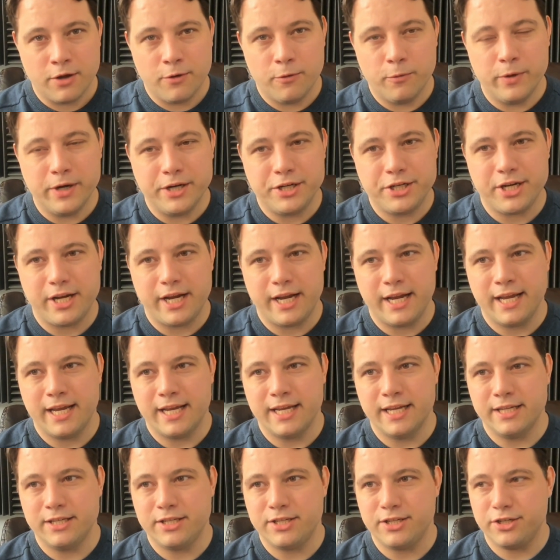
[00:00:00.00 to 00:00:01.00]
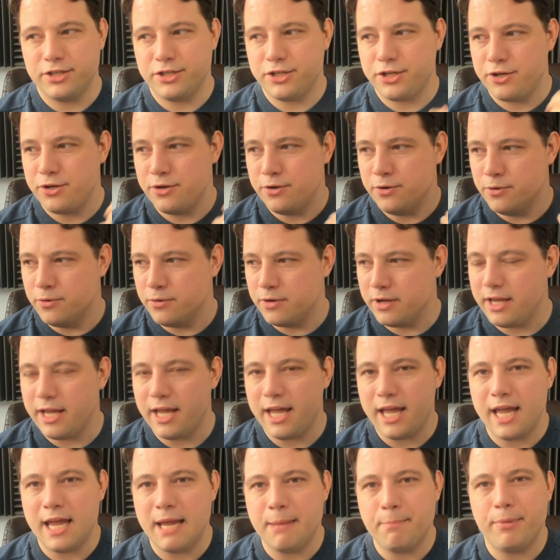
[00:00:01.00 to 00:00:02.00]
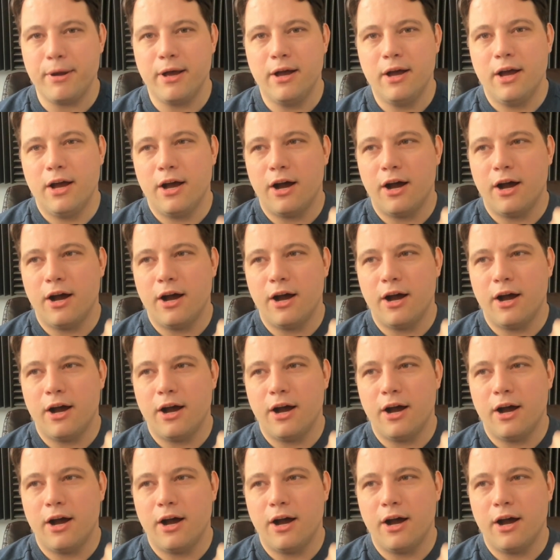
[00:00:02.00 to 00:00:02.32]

which is to keep